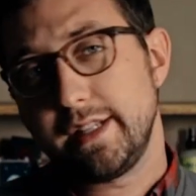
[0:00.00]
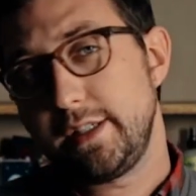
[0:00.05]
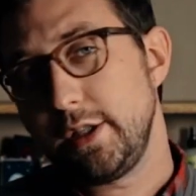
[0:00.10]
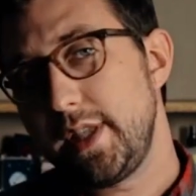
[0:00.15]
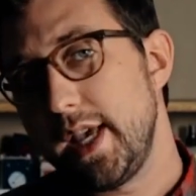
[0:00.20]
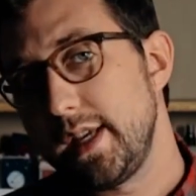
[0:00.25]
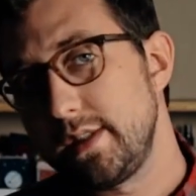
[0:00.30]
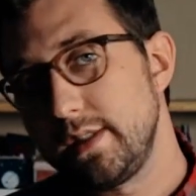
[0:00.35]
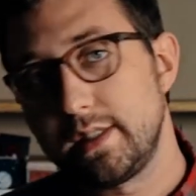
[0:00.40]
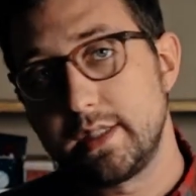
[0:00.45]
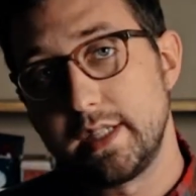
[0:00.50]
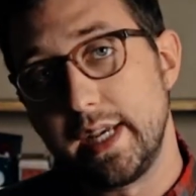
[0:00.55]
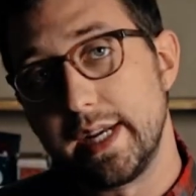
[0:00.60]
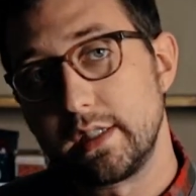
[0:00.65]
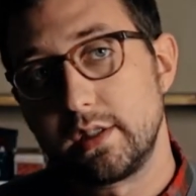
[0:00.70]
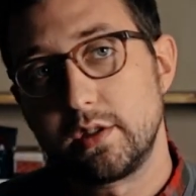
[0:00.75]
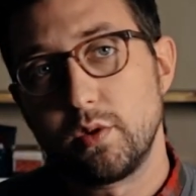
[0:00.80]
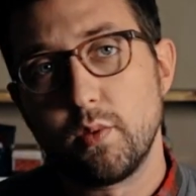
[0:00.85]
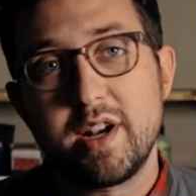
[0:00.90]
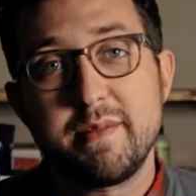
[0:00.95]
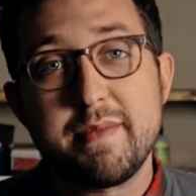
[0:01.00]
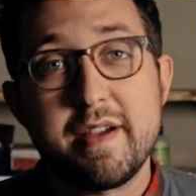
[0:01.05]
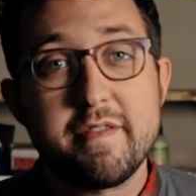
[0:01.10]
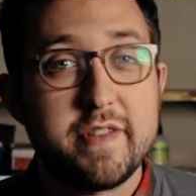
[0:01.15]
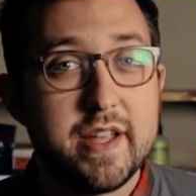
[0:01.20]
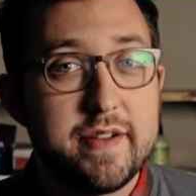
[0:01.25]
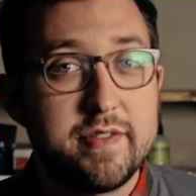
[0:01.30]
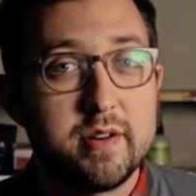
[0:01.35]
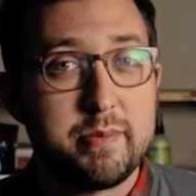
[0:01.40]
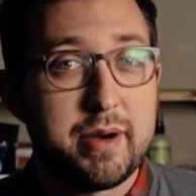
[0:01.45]
in 2006, one of my
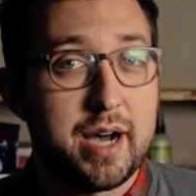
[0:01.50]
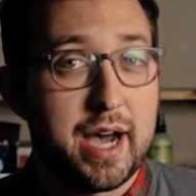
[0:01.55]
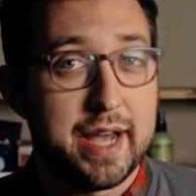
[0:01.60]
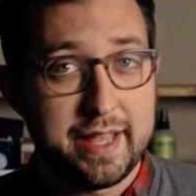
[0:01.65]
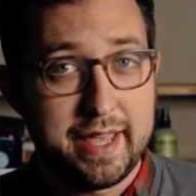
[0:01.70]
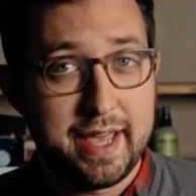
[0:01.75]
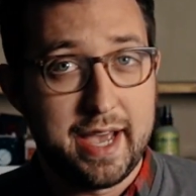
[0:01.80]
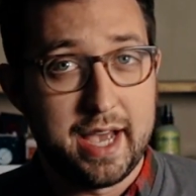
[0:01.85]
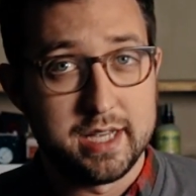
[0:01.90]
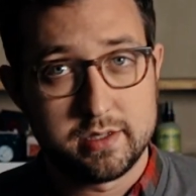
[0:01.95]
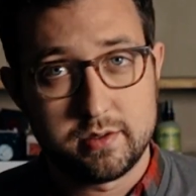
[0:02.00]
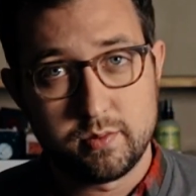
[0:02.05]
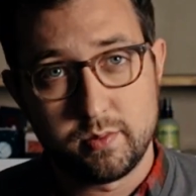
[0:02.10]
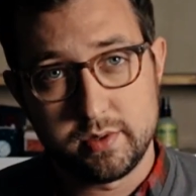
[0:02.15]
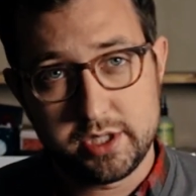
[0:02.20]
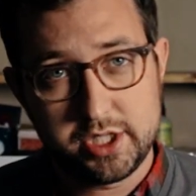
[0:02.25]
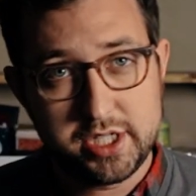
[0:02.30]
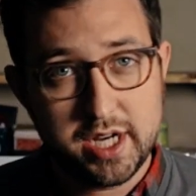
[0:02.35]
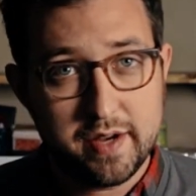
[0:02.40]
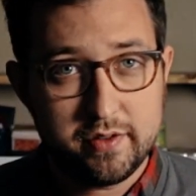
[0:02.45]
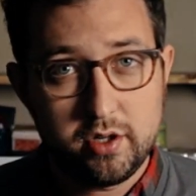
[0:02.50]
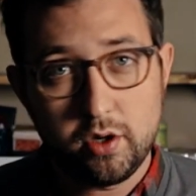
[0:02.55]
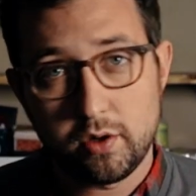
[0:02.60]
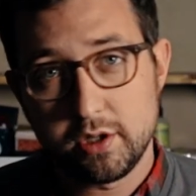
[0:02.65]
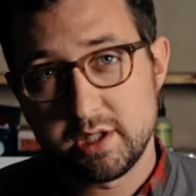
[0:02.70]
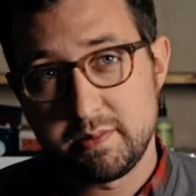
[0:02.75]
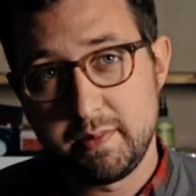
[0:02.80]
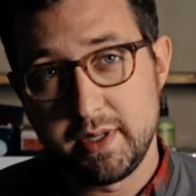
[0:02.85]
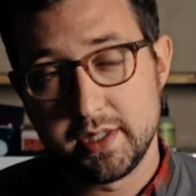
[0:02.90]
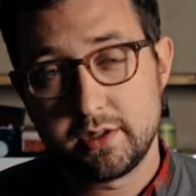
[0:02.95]
favorite podcasts was Jeff
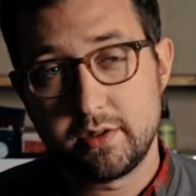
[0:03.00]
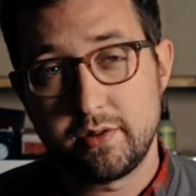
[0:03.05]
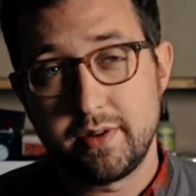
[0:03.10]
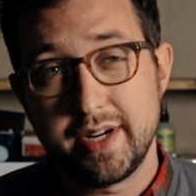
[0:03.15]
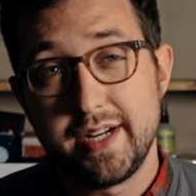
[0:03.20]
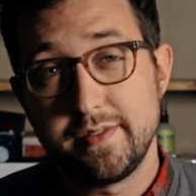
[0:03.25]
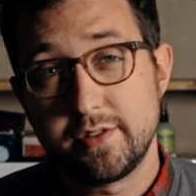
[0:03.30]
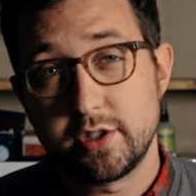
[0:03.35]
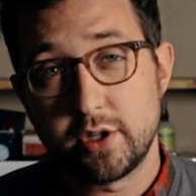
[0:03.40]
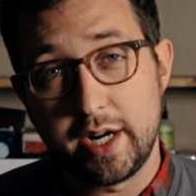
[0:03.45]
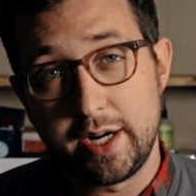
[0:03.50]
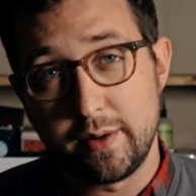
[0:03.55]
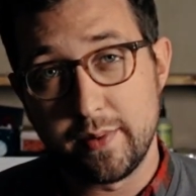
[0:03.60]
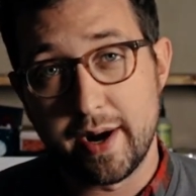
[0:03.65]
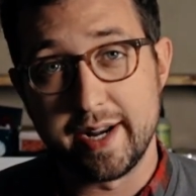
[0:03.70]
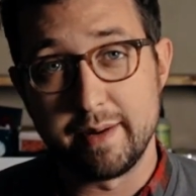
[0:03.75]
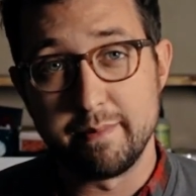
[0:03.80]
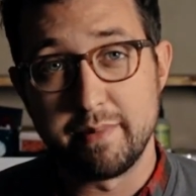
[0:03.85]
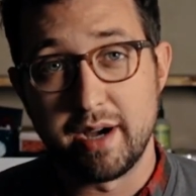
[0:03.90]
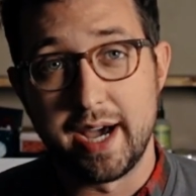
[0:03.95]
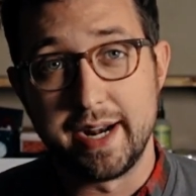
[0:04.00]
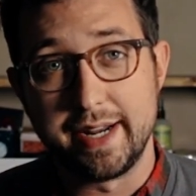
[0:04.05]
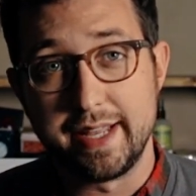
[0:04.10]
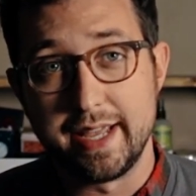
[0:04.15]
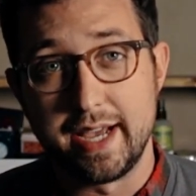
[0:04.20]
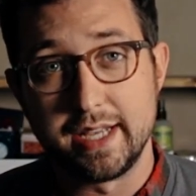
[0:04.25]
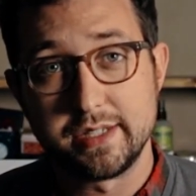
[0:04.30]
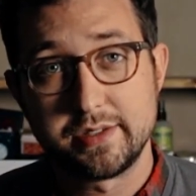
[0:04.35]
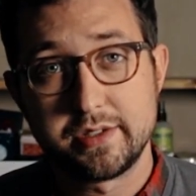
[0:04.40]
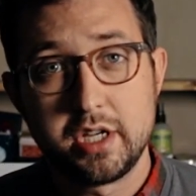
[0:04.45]
Goldsmith's Creative Screenwriting
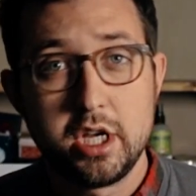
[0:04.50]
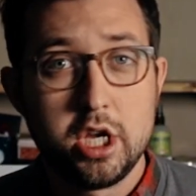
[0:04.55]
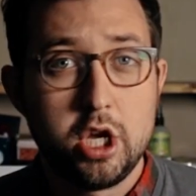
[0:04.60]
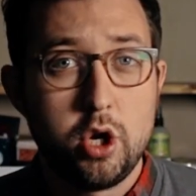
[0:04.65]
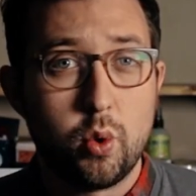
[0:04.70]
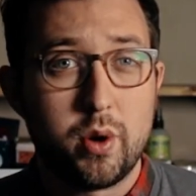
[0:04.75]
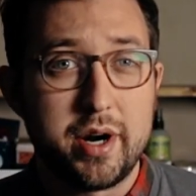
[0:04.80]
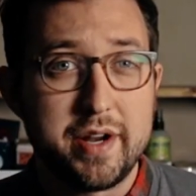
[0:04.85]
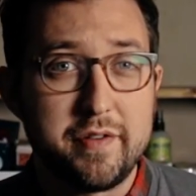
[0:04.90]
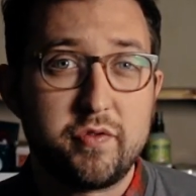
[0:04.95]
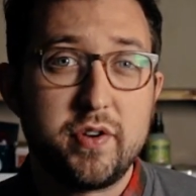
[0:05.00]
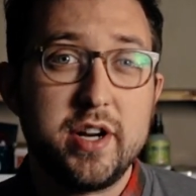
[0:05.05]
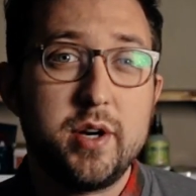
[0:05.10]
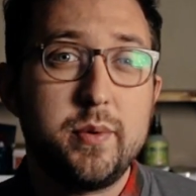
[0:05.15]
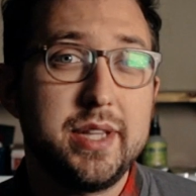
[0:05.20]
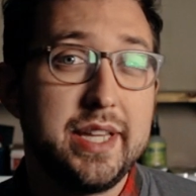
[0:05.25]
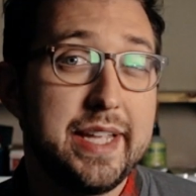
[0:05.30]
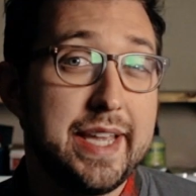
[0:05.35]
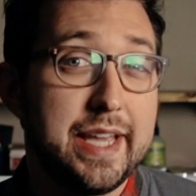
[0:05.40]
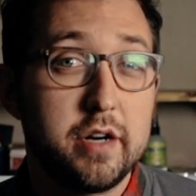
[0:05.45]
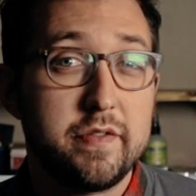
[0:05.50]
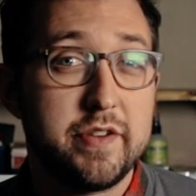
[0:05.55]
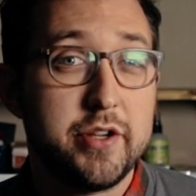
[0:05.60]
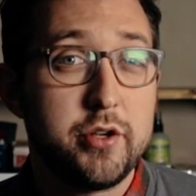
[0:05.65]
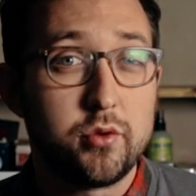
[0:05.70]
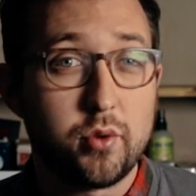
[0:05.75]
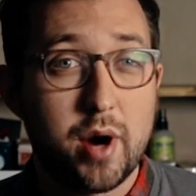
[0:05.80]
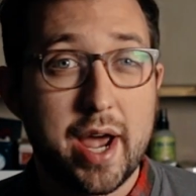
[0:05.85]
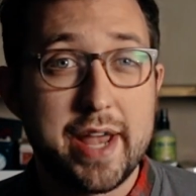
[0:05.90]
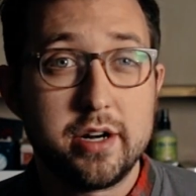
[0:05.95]
Podcast, where he frequently
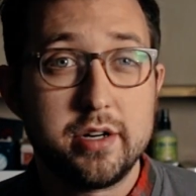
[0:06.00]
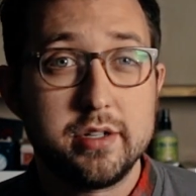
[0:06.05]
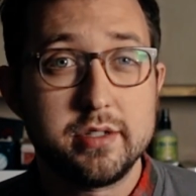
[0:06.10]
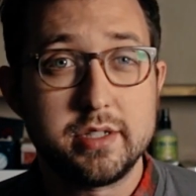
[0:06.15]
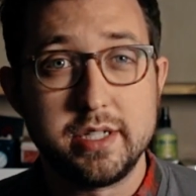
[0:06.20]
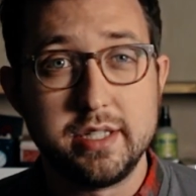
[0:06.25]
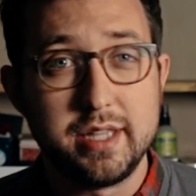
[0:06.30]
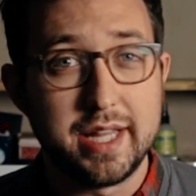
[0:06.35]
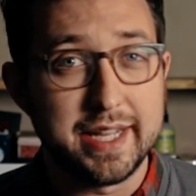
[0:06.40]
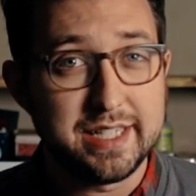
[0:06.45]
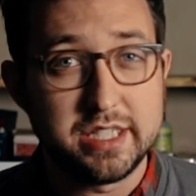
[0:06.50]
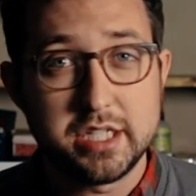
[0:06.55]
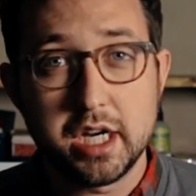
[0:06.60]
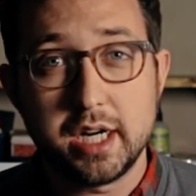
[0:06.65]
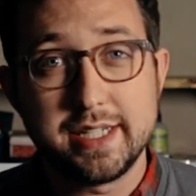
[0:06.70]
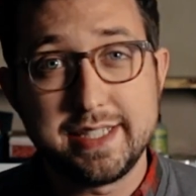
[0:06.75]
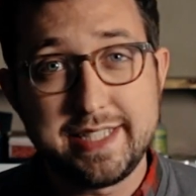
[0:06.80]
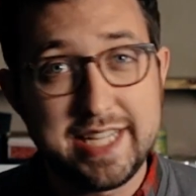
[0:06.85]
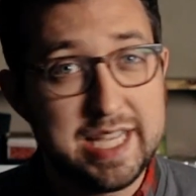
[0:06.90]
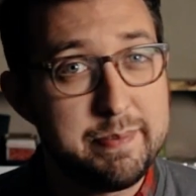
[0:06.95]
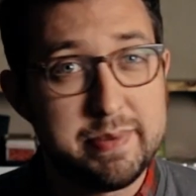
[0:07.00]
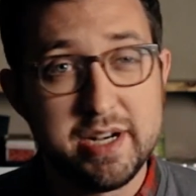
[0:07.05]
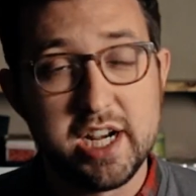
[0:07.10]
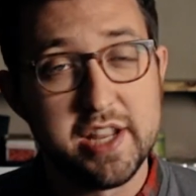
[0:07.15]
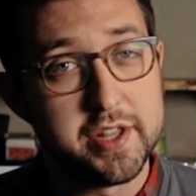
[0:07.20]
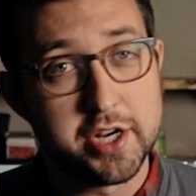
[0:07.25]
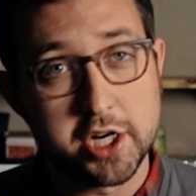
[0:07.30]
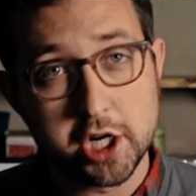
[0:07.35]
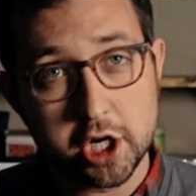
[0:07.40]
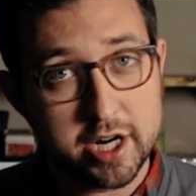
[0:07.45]
interviewed writers and dug deep
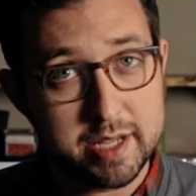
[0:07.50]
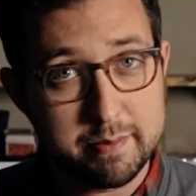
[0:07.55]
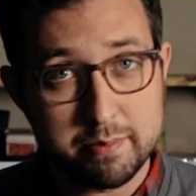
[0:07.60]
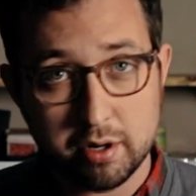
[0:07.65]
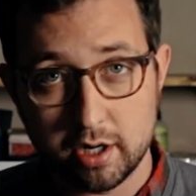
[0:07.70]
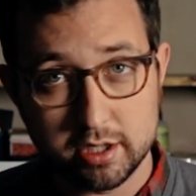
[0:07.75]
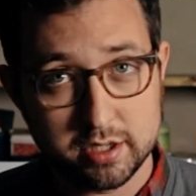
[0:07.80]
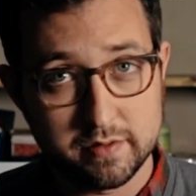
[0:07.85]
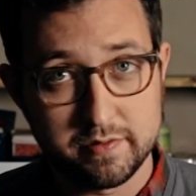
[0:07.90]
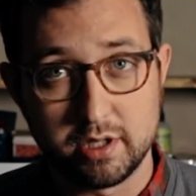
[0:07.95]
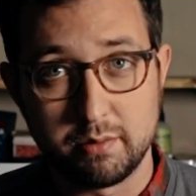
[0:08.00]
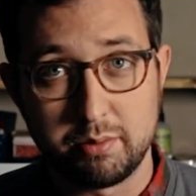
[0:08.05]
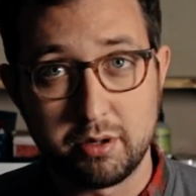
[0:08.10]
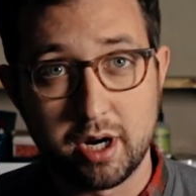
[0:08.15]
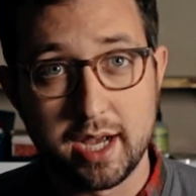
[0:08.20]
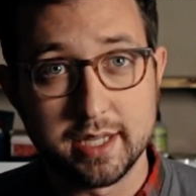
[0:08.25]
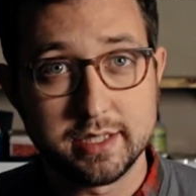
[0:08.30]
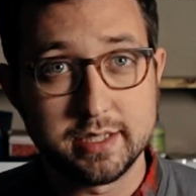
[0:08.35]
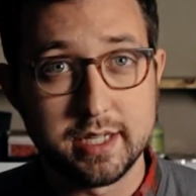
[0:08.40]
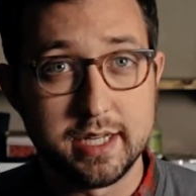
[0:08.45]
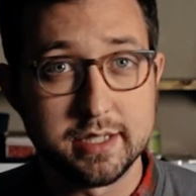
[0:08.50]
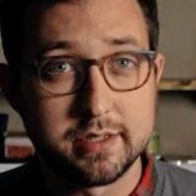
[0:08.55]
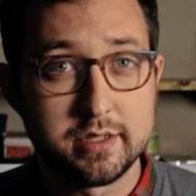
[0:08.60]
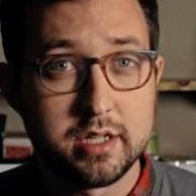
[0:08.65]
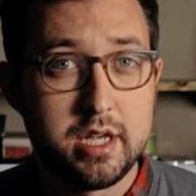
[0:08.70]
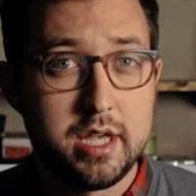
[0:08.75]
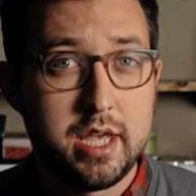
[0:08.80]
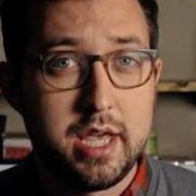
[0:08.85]
into the nerdy parts of their process.